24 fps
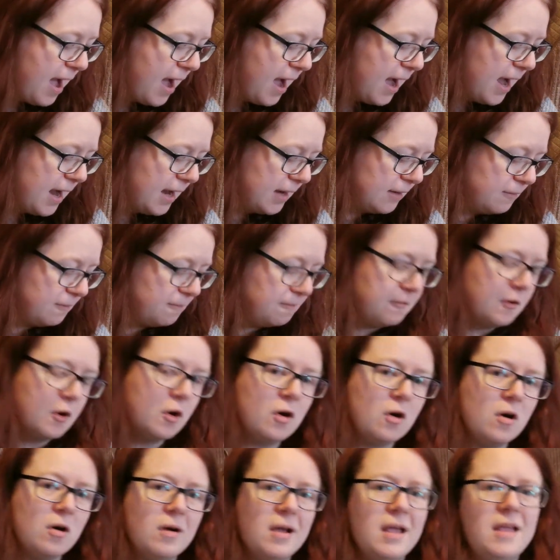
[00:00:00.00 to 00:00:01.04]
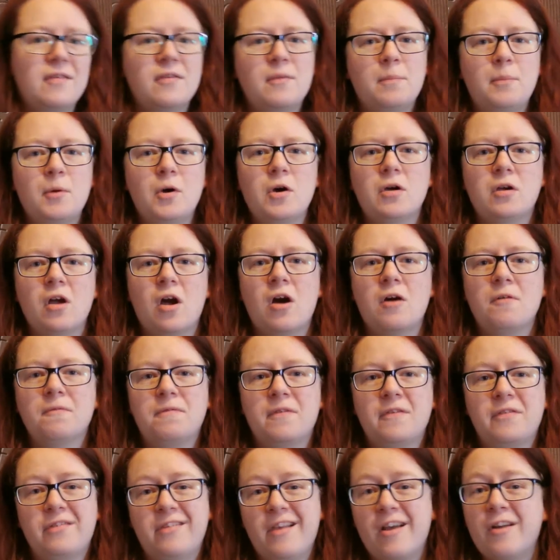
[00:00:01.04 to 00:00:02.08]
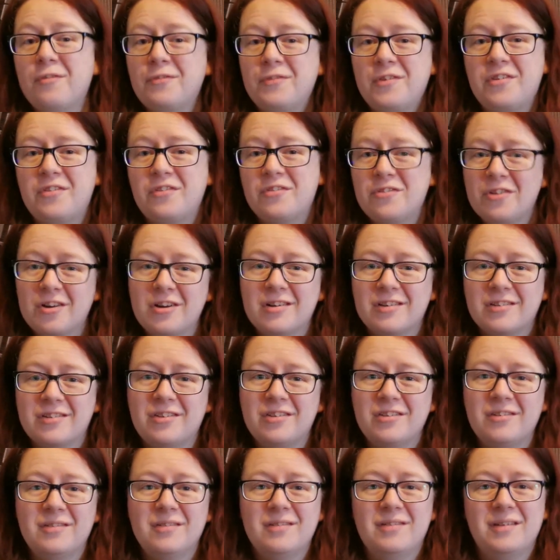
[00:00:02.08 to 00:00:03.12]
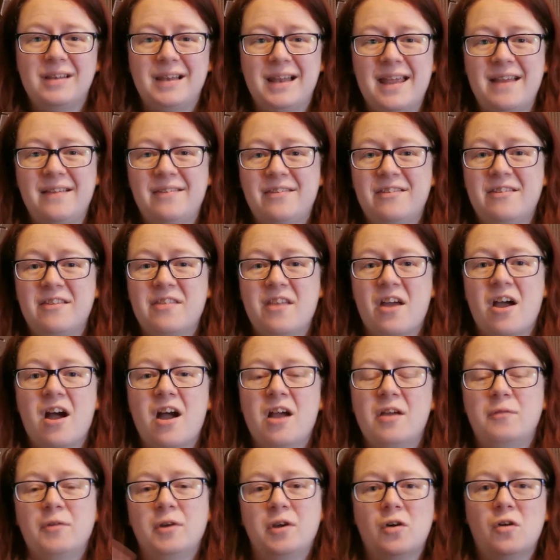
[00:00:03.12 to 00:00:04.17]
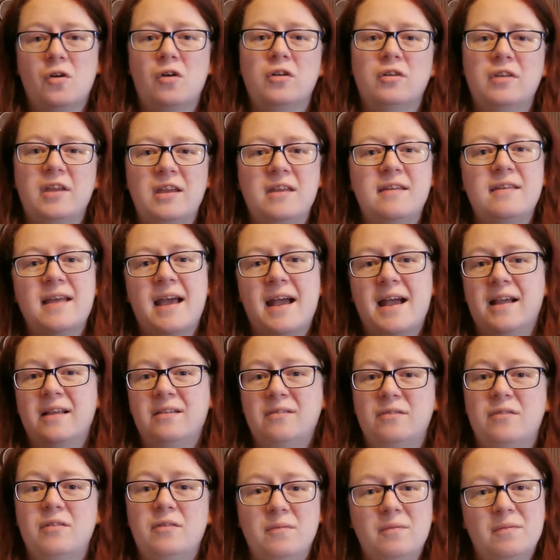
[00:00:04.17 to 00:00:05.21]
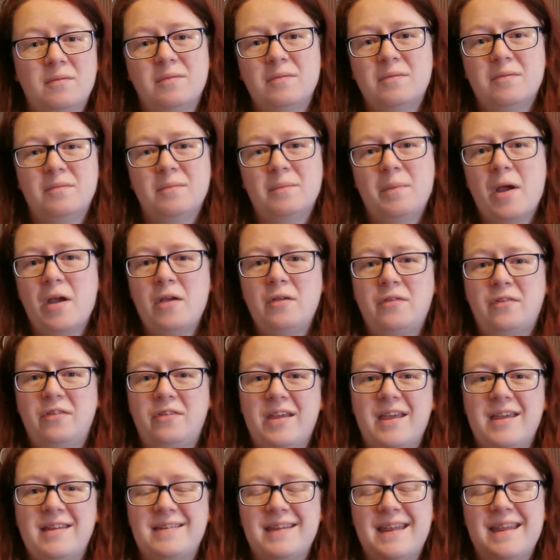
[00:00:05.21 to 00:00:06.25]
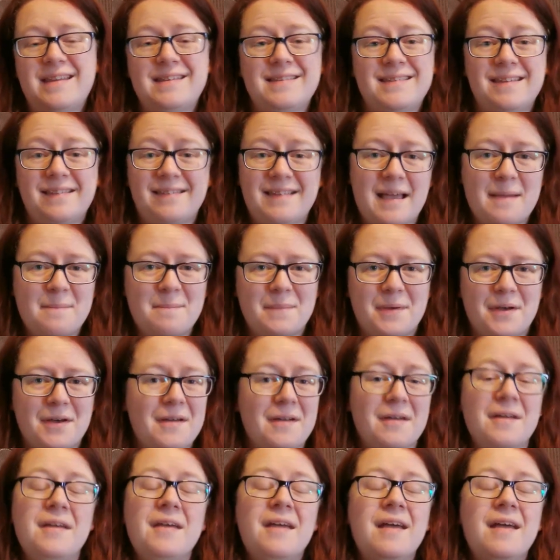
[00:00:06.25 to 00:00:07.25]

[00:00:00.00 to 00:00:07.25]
And 4 is a book off the self-destruct list that I recorded and posted in December.